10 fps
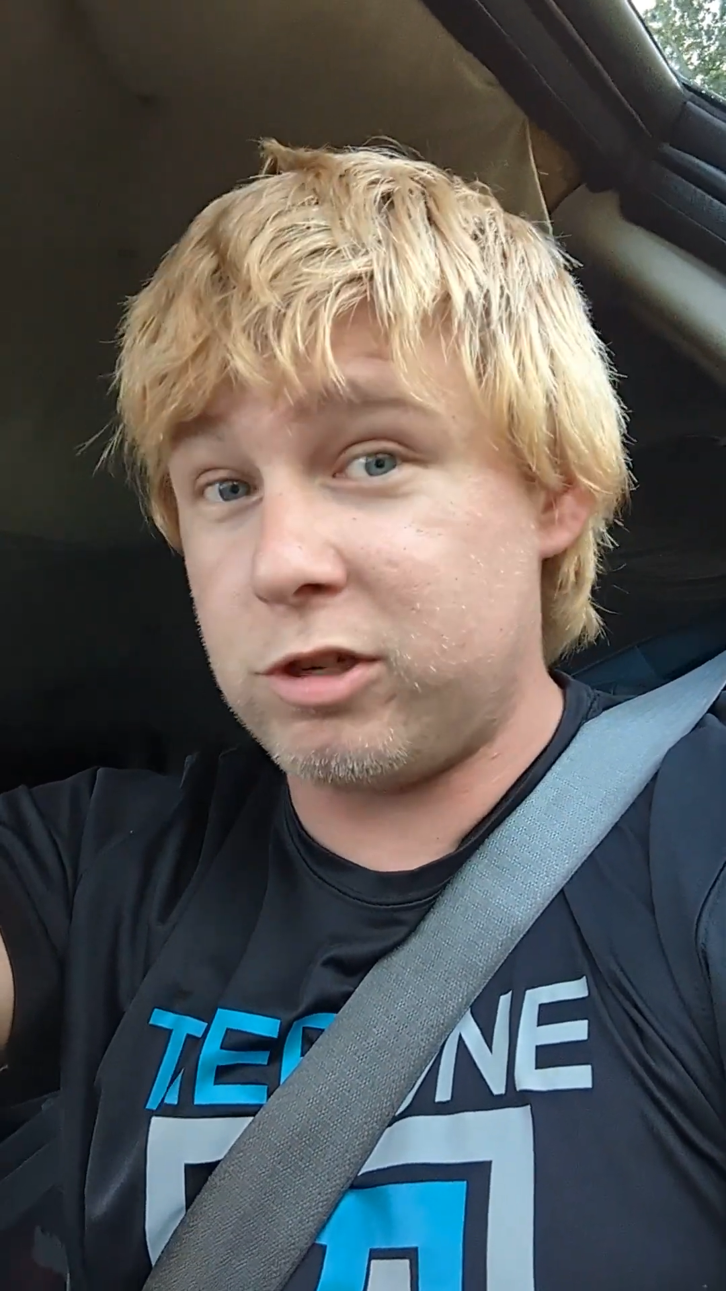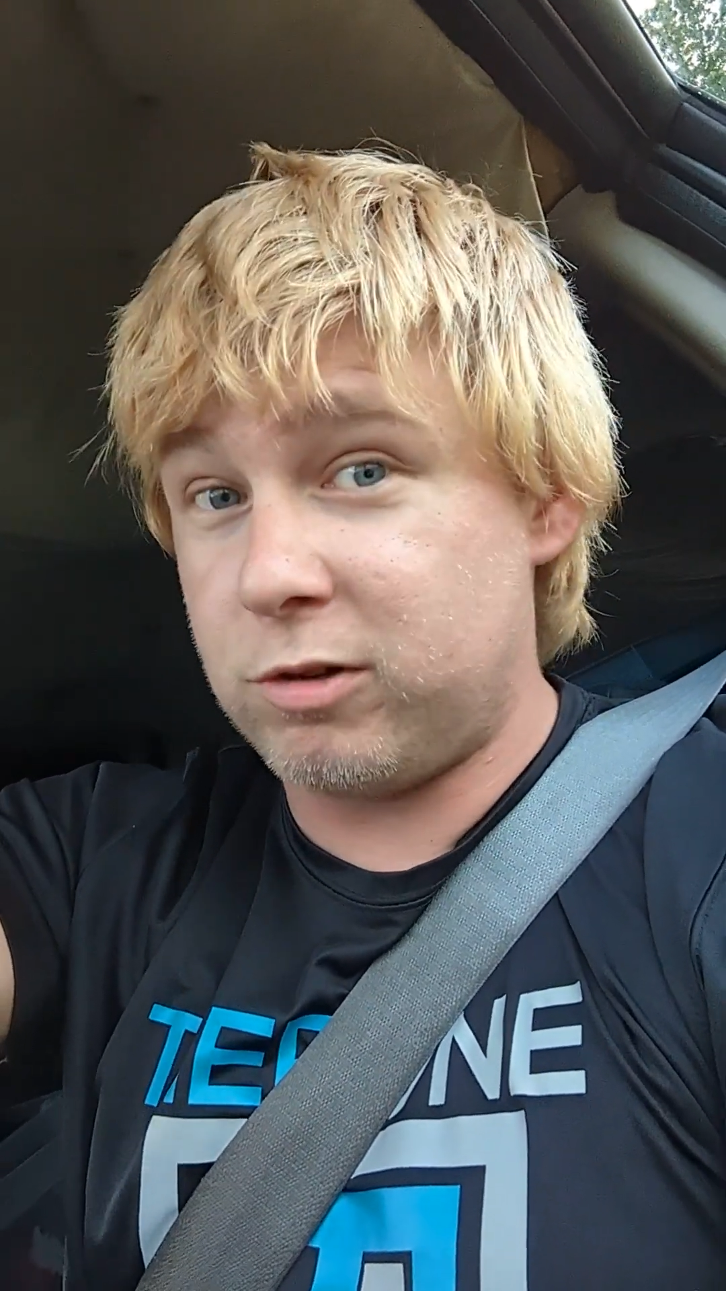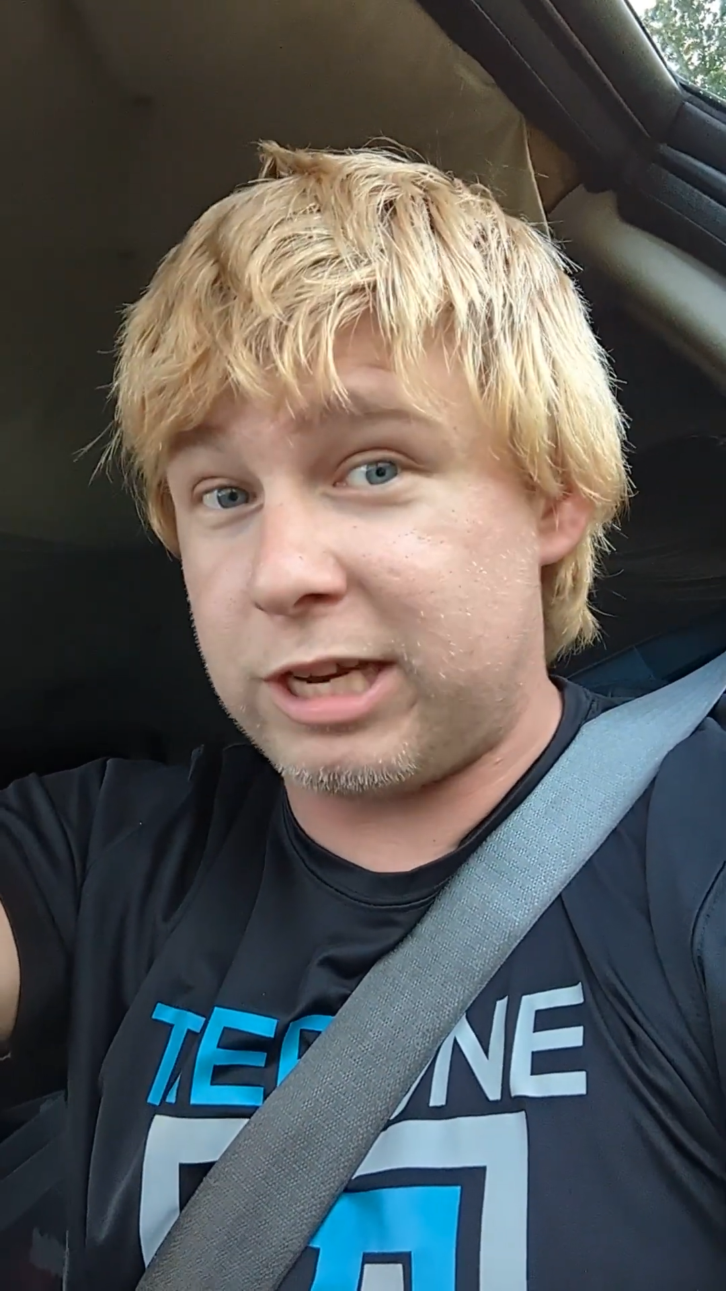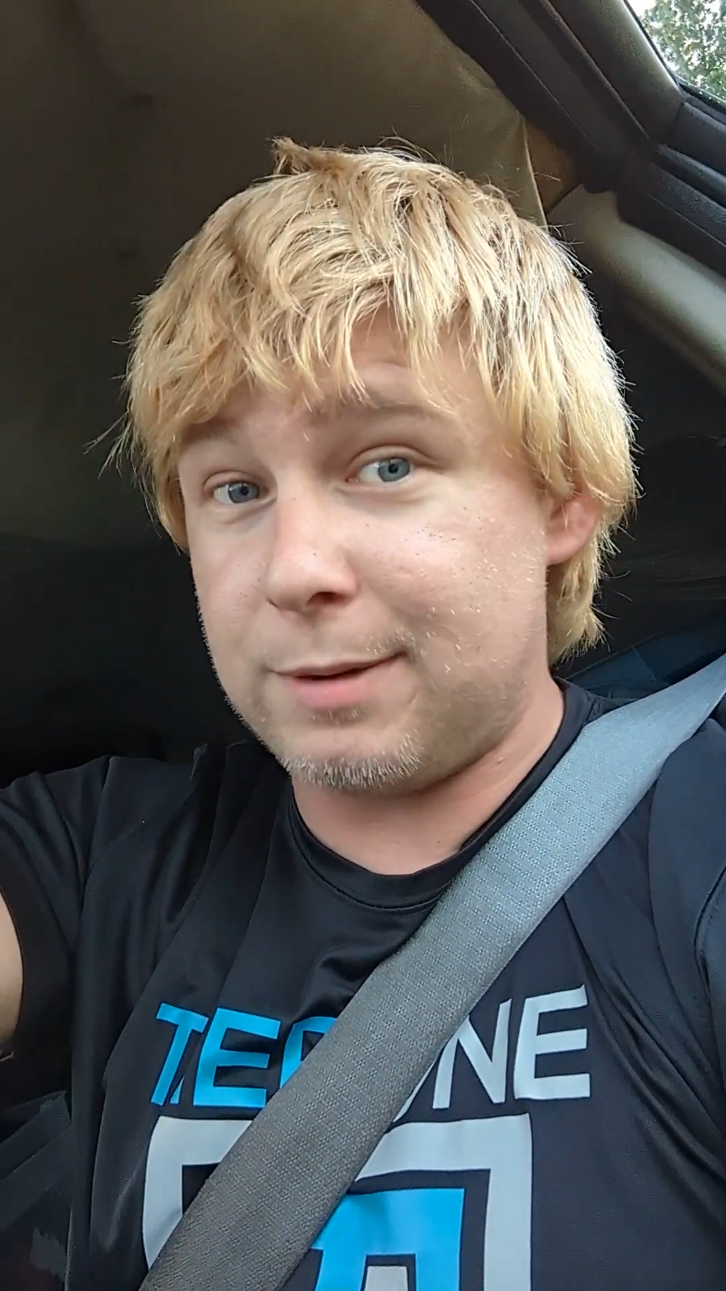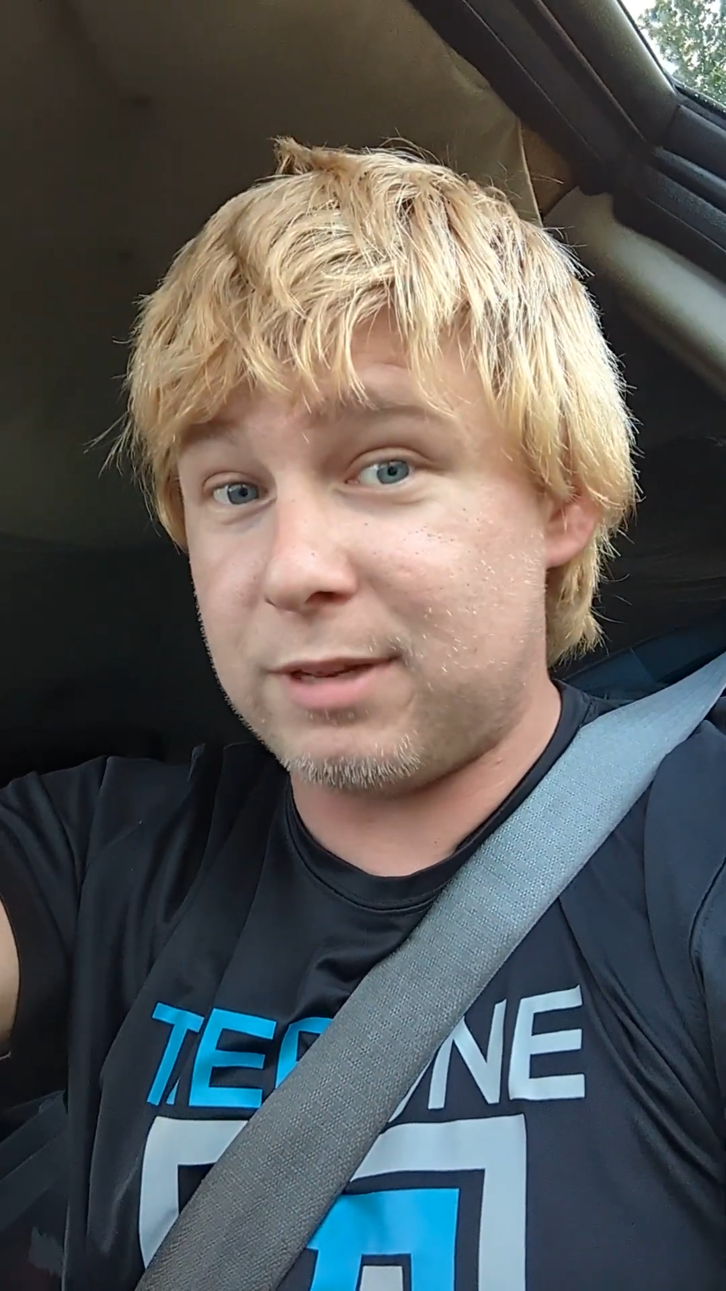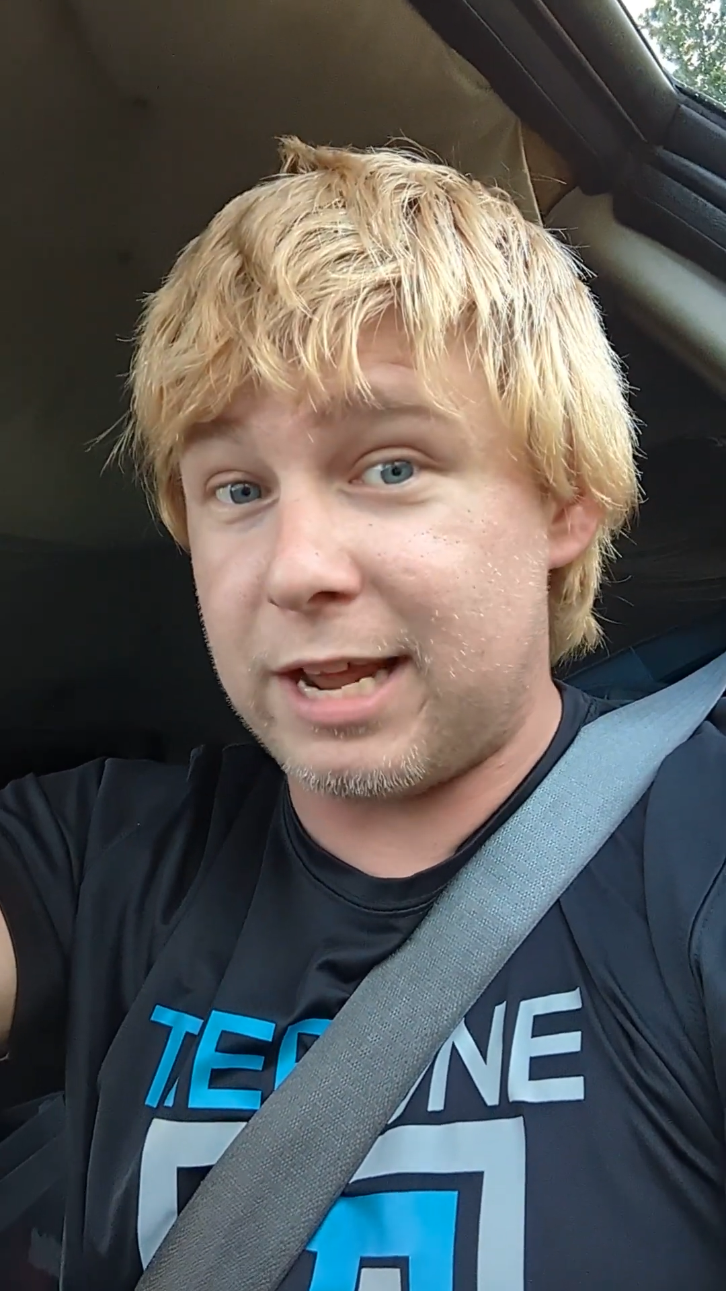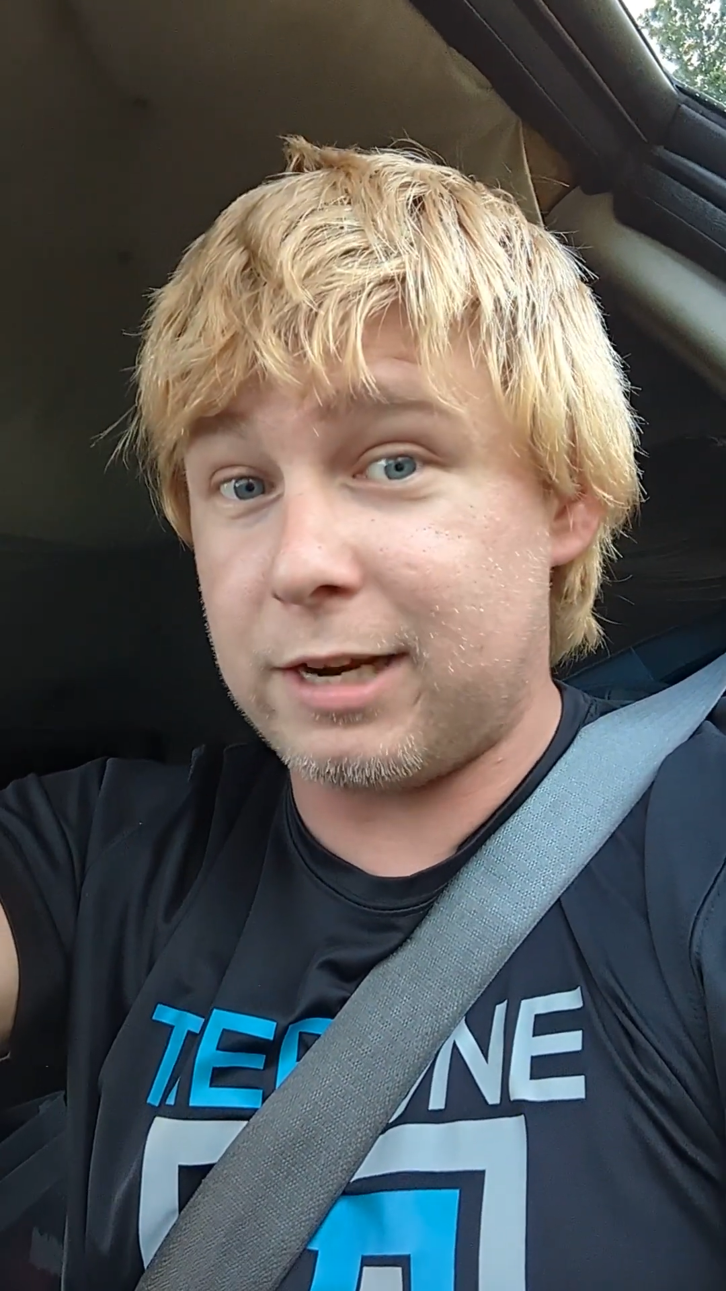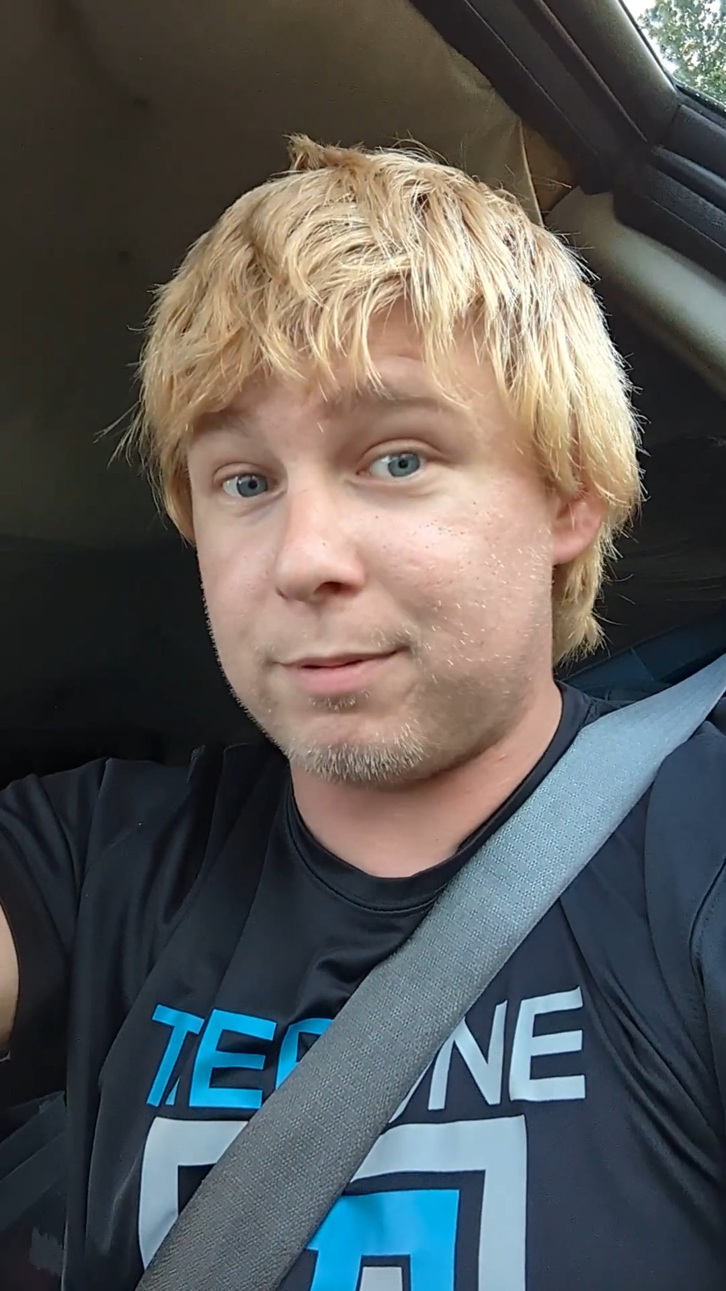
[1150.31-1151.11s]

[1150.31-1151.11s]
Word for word: you keep letting